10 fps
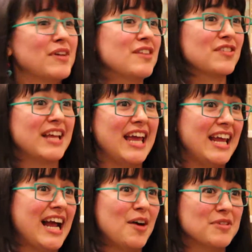for like 8
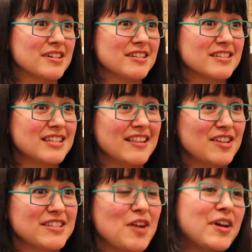hours and then you
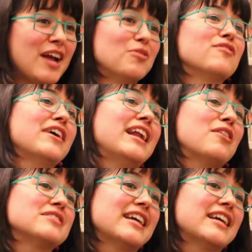say, okay, I wrote for 8 hours,